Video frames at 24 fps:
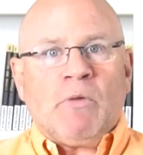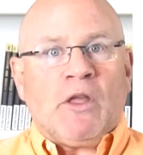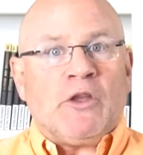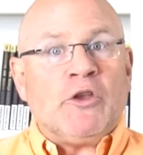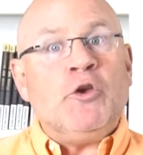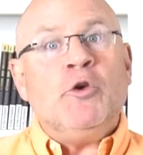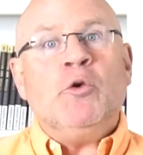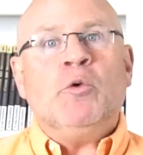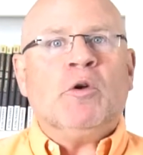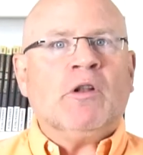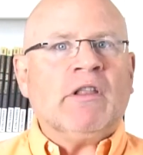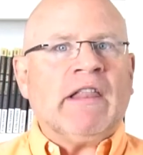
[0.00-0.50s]

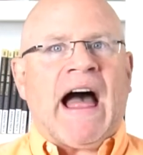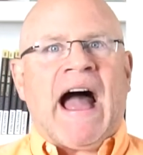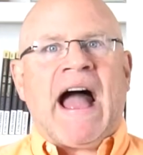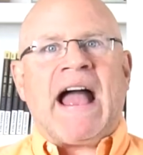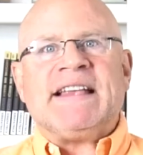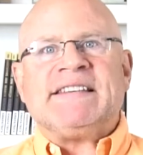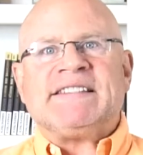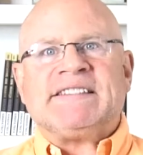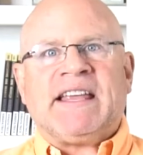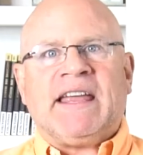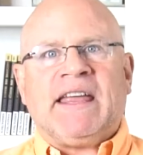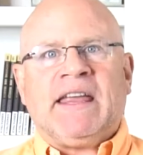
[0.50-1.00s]

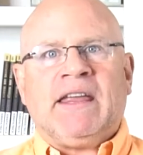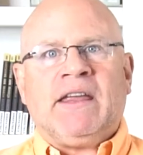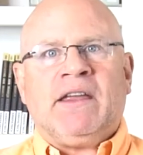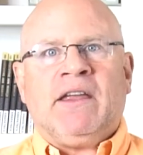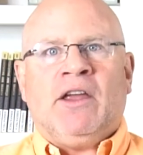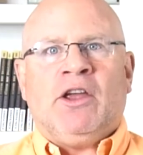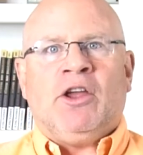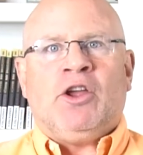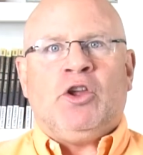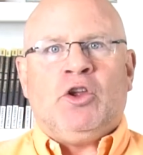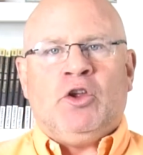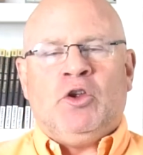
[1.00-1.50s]
utilizing
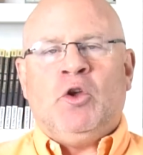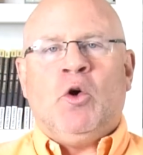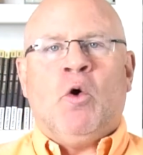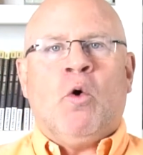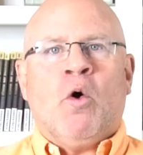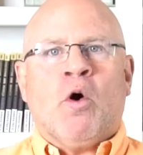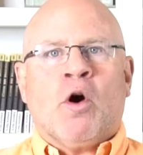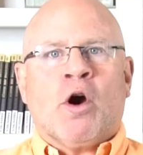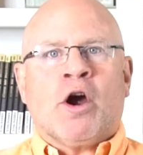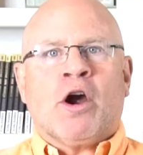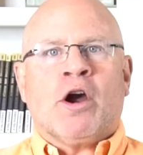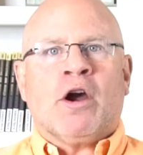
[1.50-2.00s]

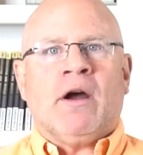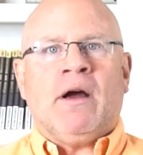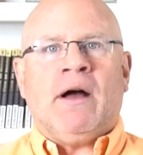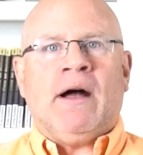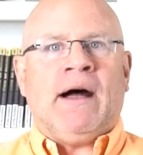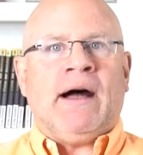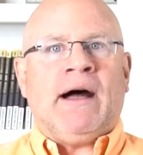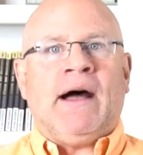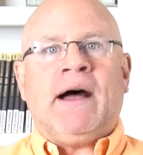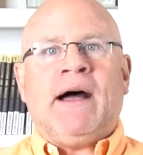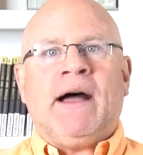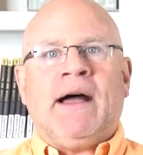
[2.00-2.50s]
your
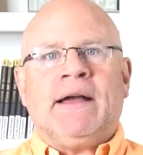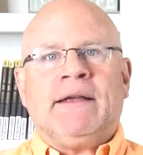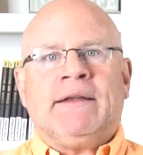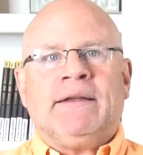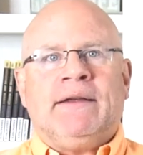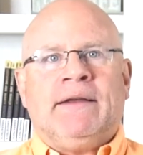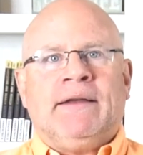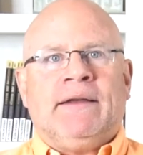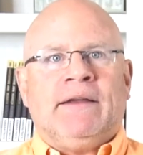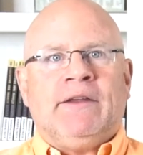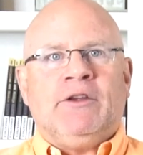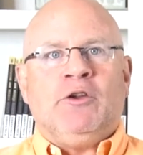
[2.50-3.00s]

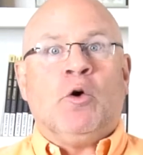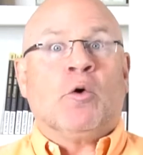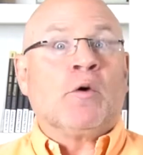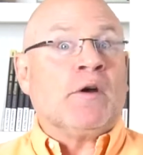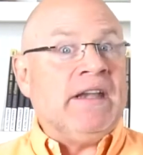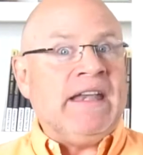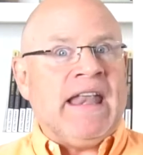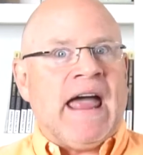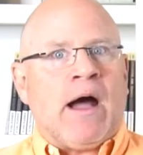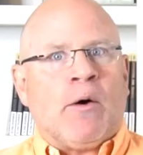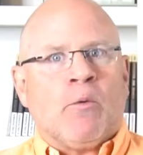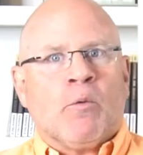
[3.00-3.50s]

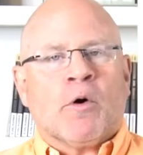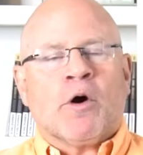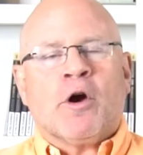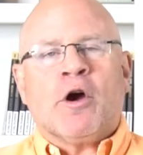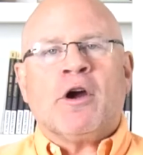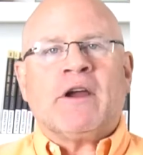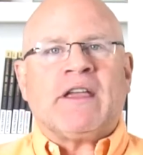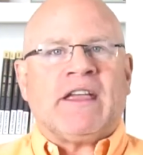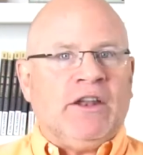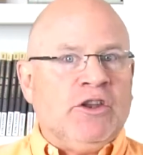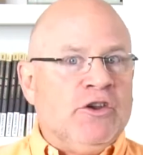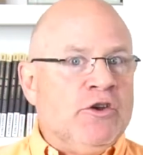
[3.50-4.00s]

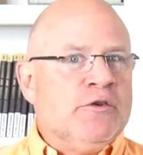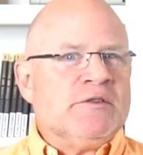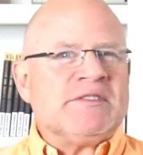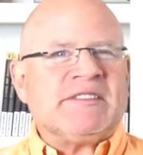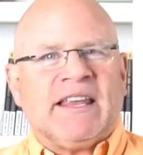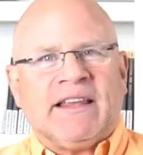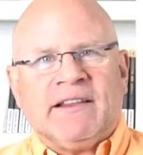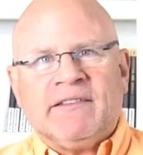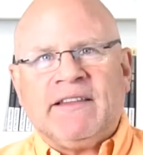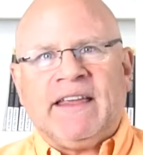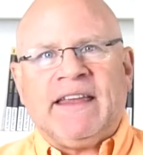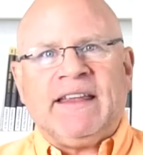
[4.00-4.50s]
network and
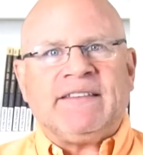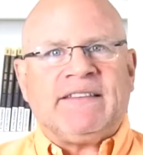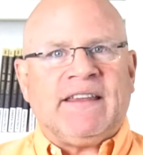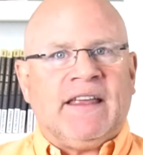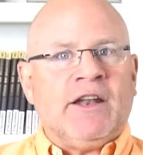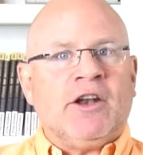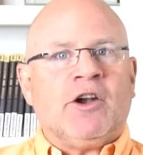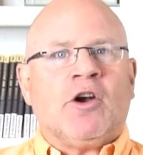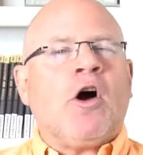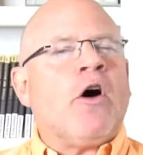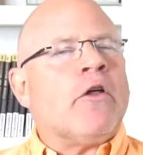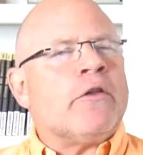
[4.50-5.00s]
using
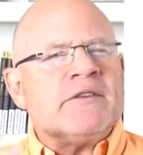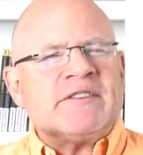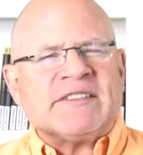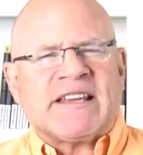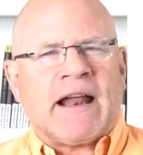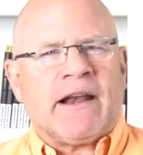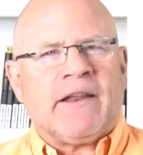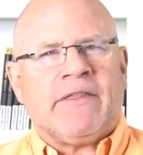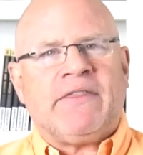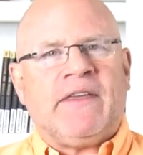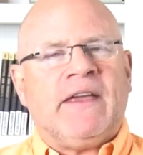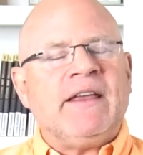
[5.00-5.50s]
LinkedIn and all those
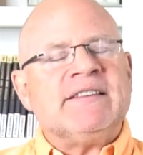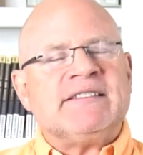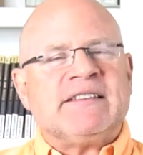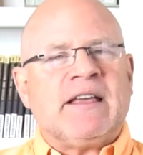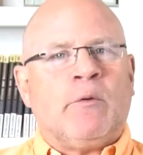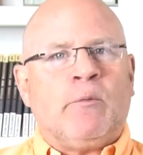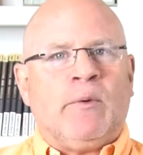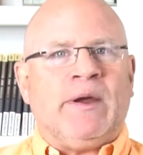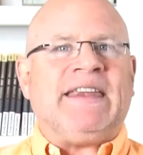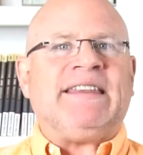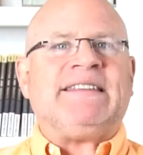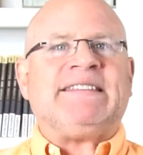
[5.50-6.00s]
kind of things
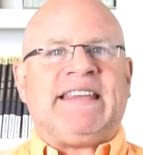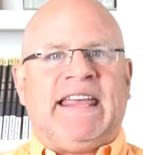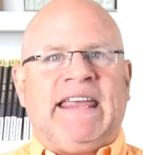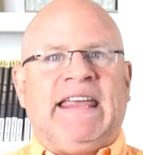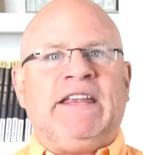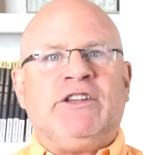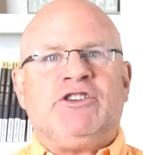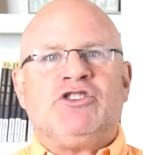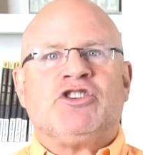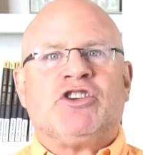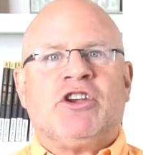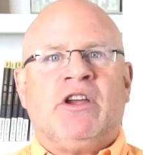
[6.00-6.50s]
that we
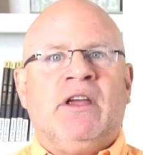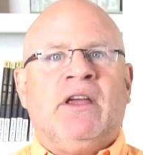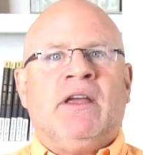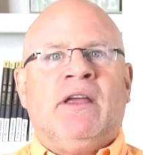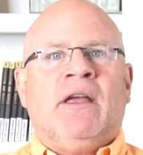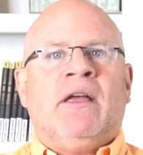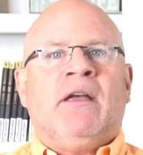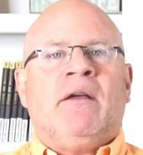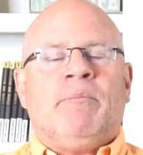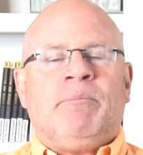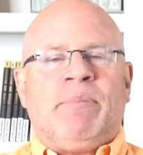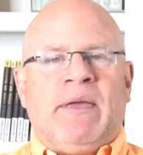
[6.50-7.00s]
teach
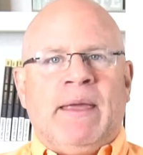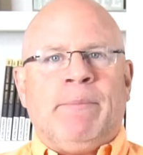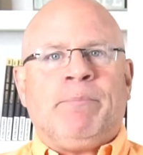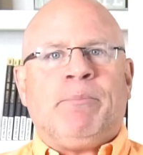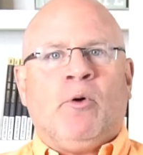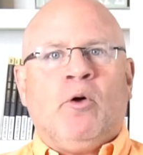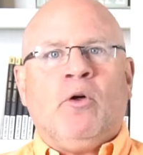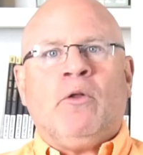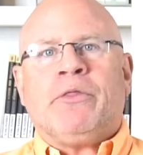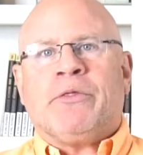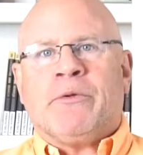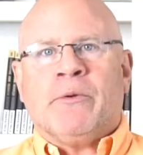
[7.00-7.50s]

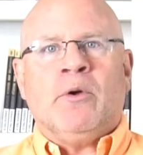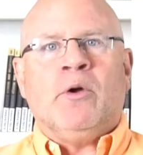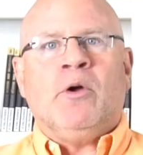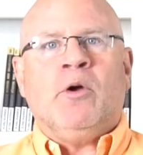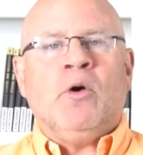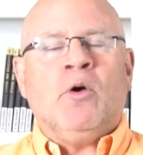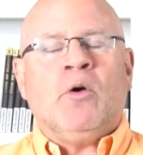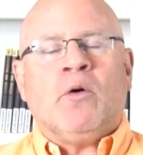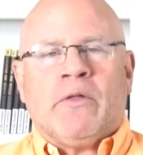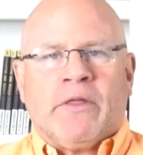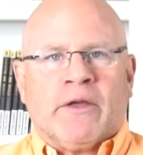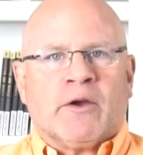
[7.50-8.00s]
people
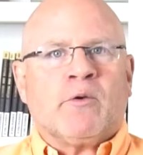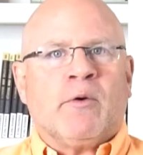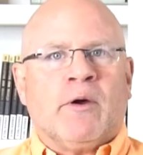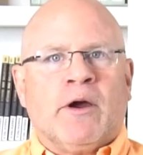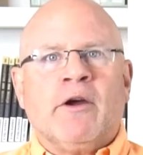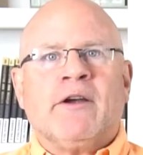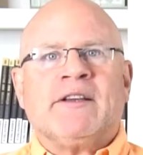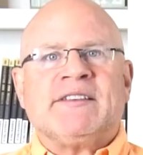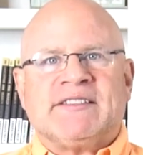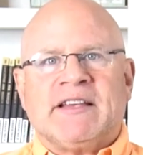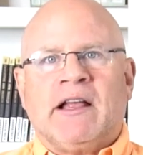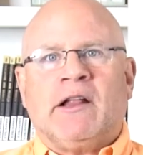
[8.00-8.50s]
through the
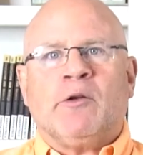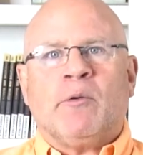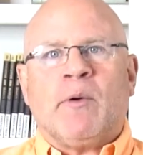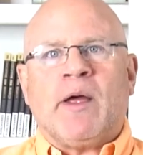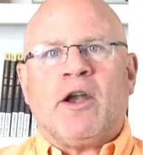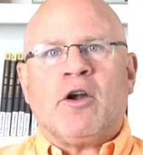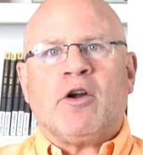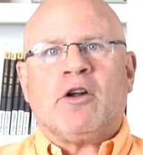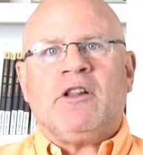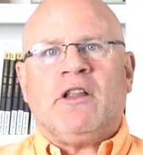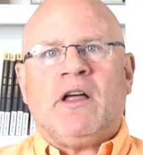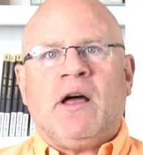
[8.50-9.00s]
Career
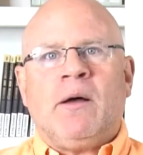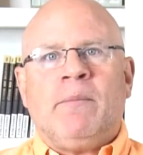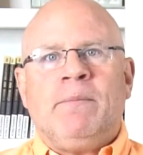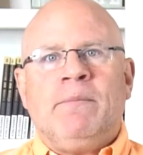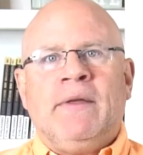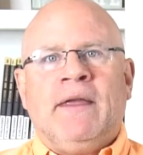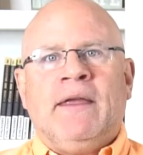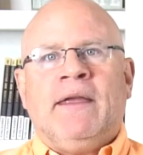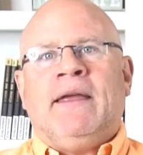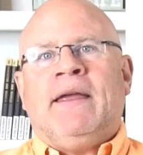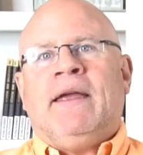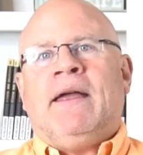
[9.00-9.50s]
Accelerator
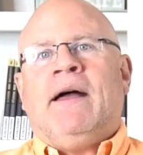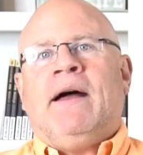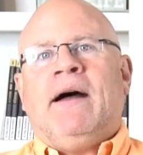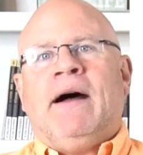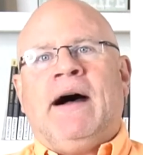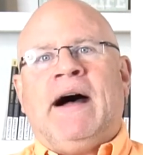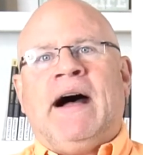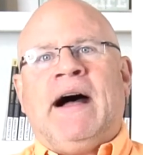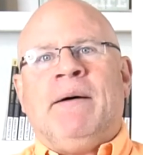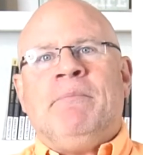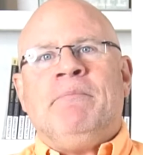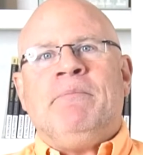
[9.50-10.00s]
Club?
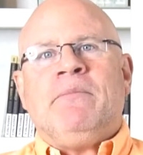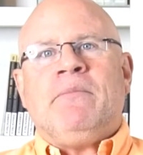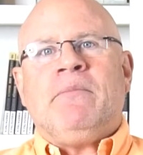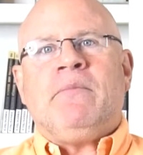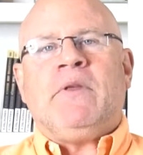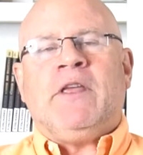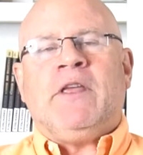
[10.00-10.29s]
Are